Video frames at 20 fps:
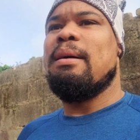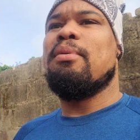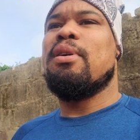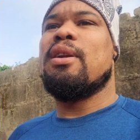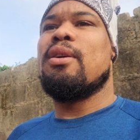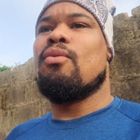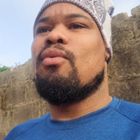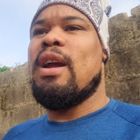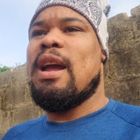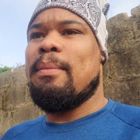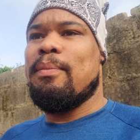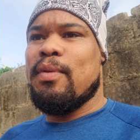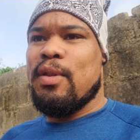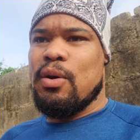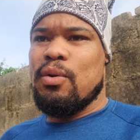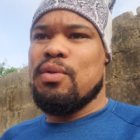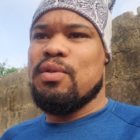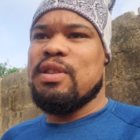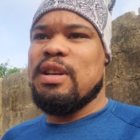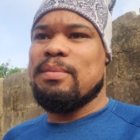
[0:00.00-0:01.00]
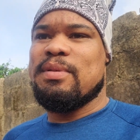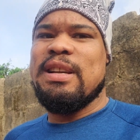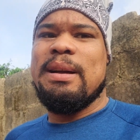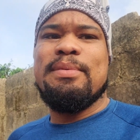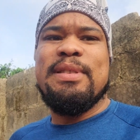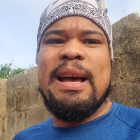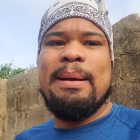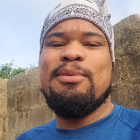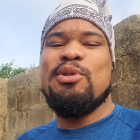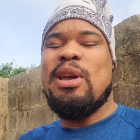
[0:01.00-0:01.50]
I'm going to ramp those up.
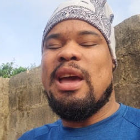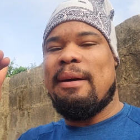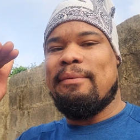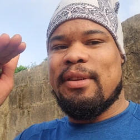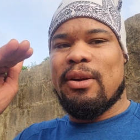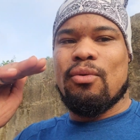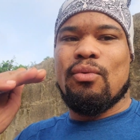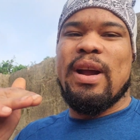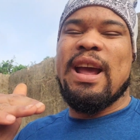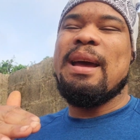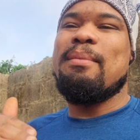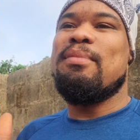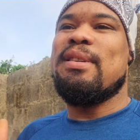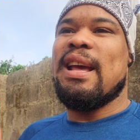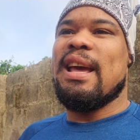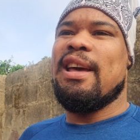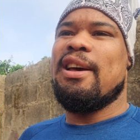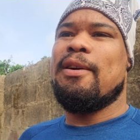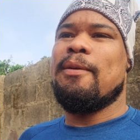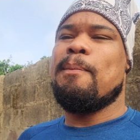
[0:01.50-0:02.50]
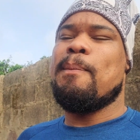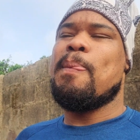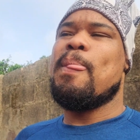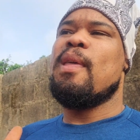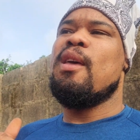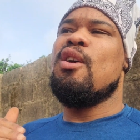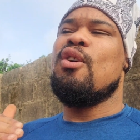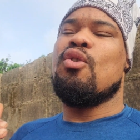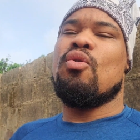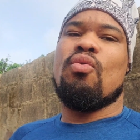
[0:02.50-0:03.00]
Sometimes you have to ramp down,
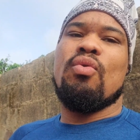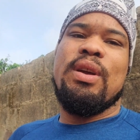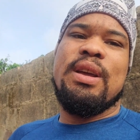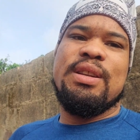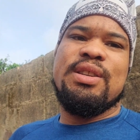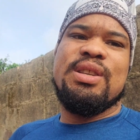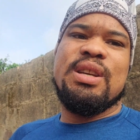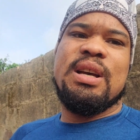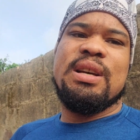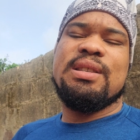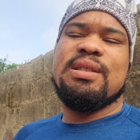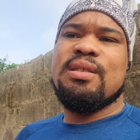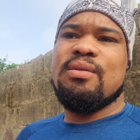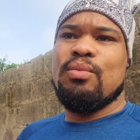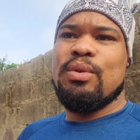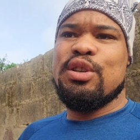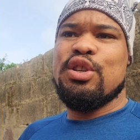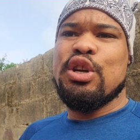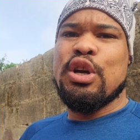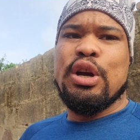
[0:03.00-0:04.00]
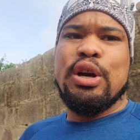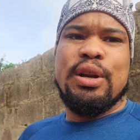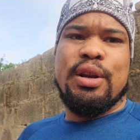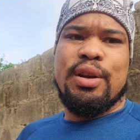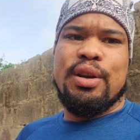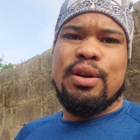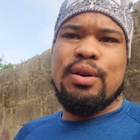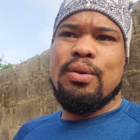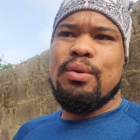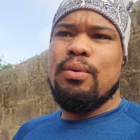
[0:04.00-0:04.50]
readjust what you're going to
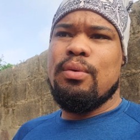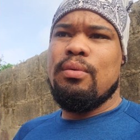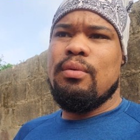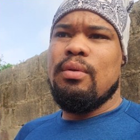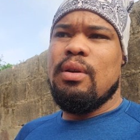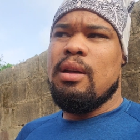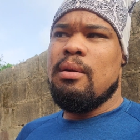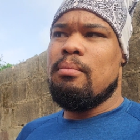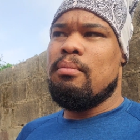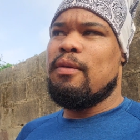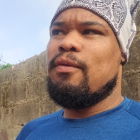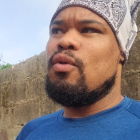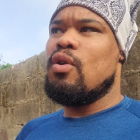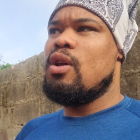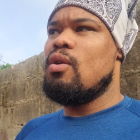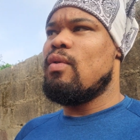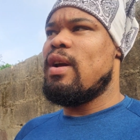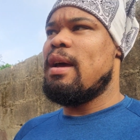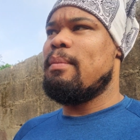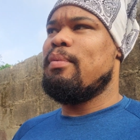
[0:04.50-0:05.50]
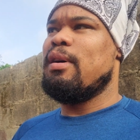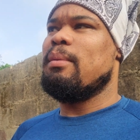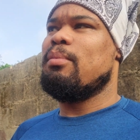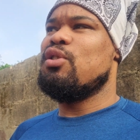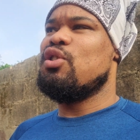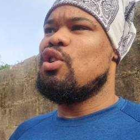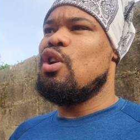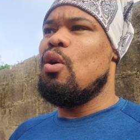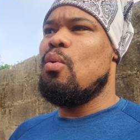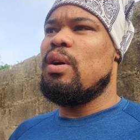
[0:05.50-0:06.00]
do before you ramp up,
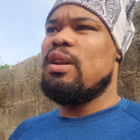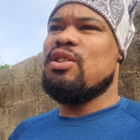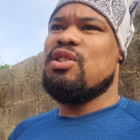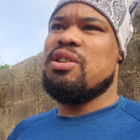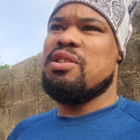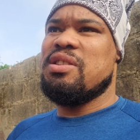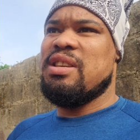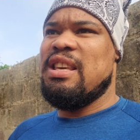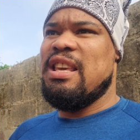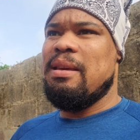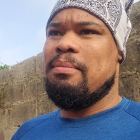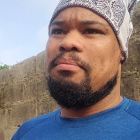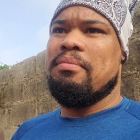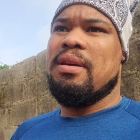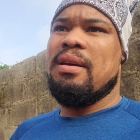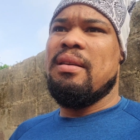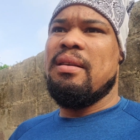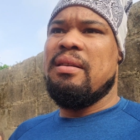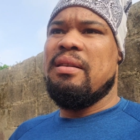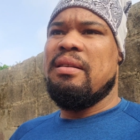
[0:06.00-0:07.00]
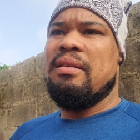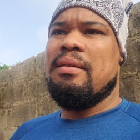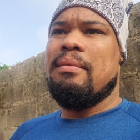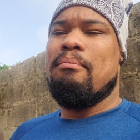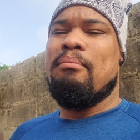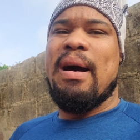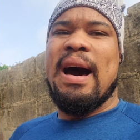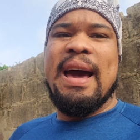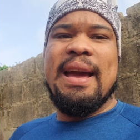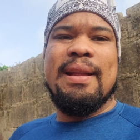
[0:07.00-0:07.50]
because you don't want to just keep
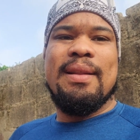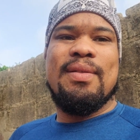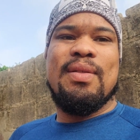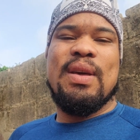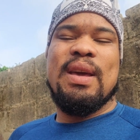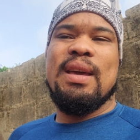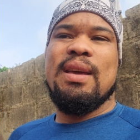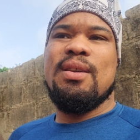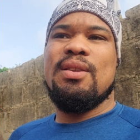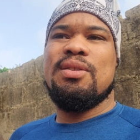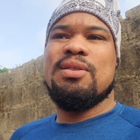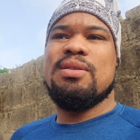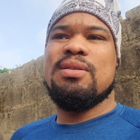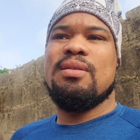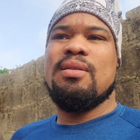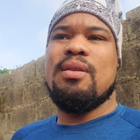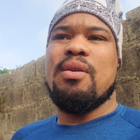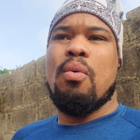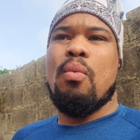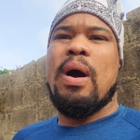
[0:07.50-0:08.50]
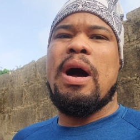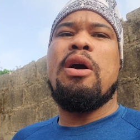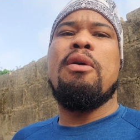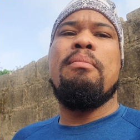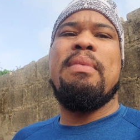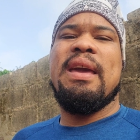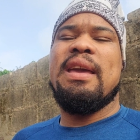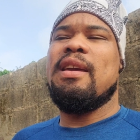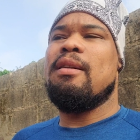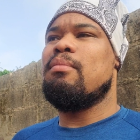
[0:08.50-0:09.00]
buying things while
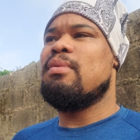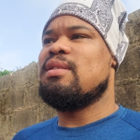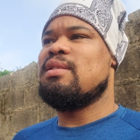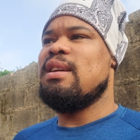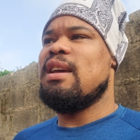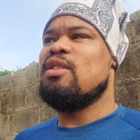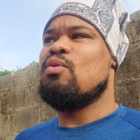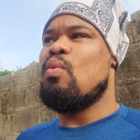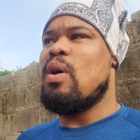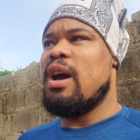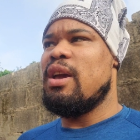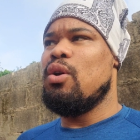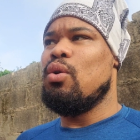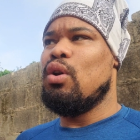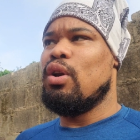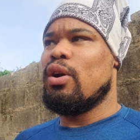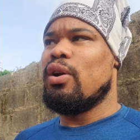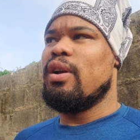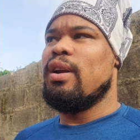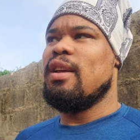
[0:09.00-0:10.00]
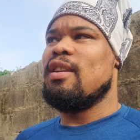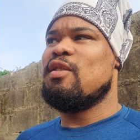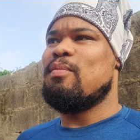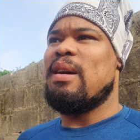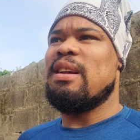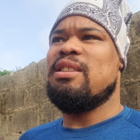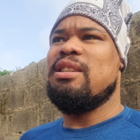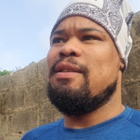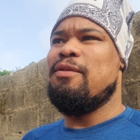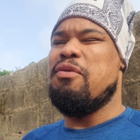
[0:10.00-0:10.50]
making mistakes while you're learning,
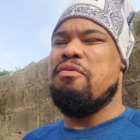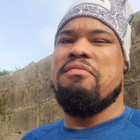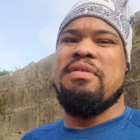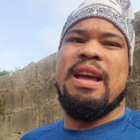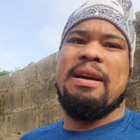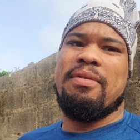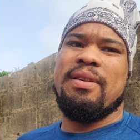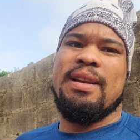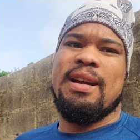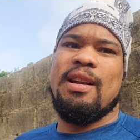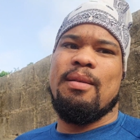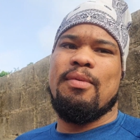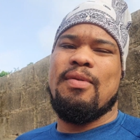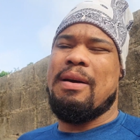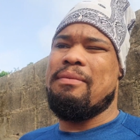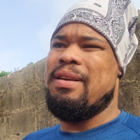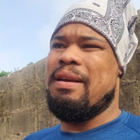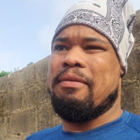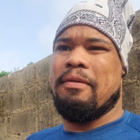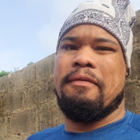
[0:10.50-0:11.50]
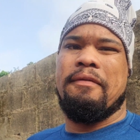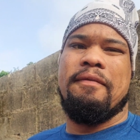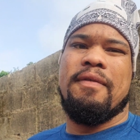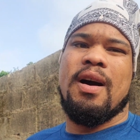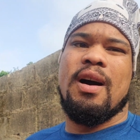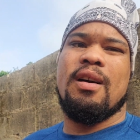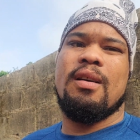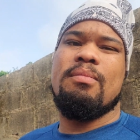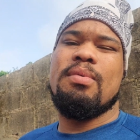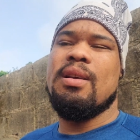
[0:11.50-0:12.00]
especially if you've never done it before. I've never
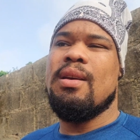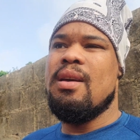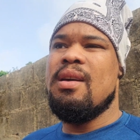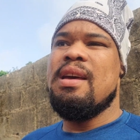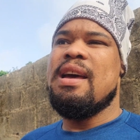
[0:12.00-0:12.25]
farmed.